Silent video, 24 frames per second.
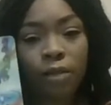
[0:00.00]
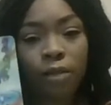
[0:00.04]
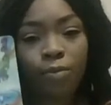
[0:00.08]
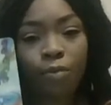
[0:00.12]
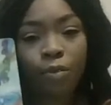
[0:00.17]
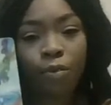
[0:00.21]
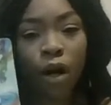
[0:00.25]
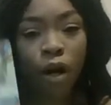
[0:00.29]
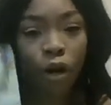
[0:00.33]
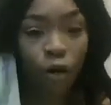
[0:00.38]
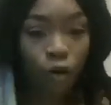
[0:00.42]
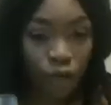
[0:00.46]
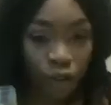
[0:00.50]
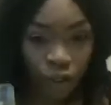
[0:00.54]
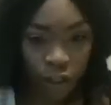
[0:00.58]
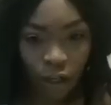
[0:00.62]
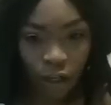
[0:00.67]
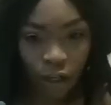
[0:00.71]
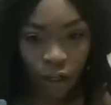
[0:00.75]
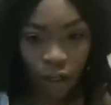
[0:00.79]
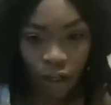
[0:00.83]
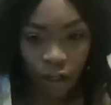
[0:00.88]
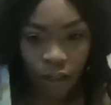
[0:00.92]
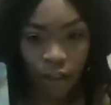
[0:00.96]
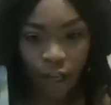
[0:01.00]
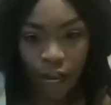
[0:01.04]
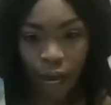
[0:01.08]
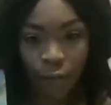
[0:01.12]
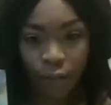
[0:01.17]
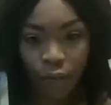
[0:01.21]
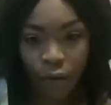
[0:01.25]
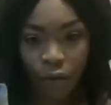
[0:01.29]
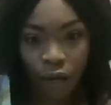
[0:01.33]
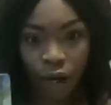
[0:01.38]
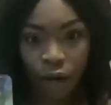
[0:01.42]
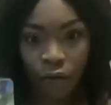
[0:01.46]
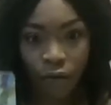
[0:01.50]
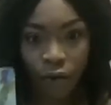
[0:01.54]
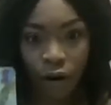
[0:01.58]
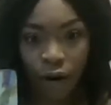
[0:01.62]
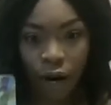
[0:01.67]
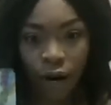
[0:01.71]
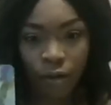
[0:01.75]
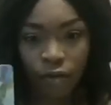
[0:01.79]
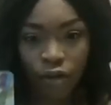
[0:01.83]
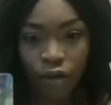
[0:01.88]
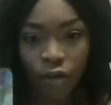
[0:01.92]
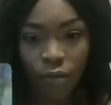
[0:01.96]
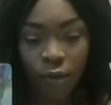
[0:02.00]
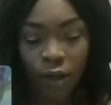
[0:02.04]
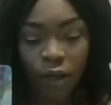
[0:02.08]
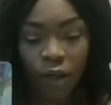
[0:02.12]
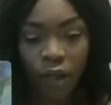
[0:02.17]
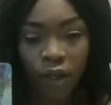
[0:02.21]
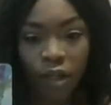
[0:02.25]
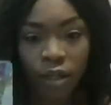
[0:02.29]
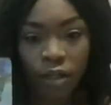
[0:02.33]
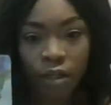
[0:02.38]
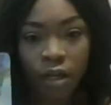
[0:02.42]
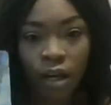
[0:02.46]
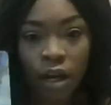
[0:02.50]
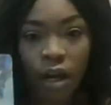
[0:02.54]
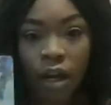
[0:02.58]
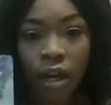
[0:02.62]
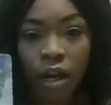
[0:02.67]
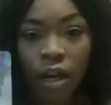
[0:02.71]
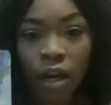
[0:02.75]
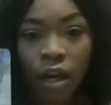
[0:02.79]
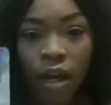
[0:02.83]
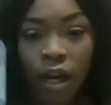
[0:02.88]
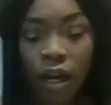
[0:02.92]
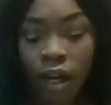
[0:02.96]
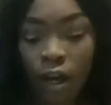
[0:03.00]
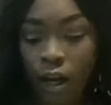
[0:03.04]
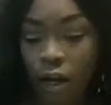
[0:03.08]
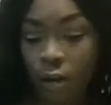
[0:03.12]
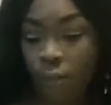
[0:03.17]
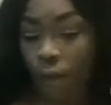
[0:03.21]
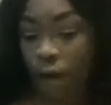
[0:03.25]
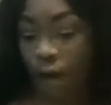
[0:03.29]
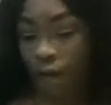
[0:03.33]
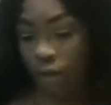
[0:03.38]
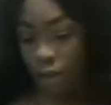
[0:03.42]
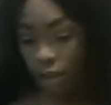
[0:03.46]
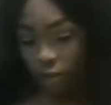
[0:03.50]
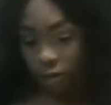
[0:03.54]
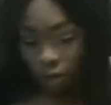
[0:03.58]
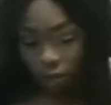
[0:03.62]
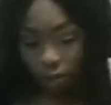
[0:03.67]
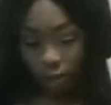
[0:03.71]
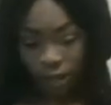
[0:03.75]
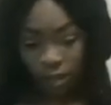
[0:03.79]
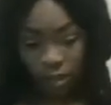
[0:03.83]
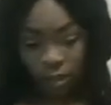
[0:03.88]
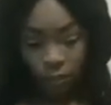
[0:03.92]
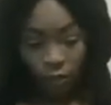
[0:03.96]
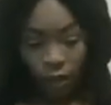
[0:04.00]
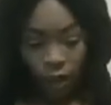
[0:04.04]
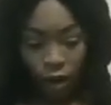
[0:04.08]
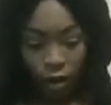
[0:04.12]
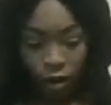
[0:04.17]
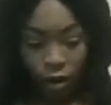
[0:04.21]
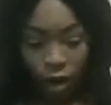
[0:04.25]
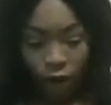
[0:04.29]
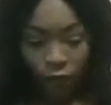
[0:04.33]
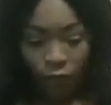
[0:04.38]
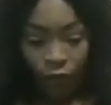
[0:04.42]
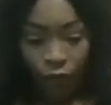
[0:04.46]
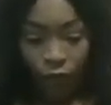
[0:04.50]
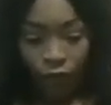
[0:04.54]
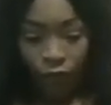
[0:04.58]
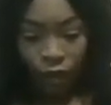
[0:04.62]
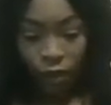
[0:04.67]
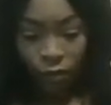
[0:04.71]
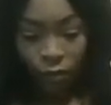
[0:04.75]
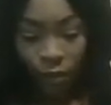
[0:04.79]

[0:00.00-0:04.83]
person that's happily ever after, because it could possibly be something great for you.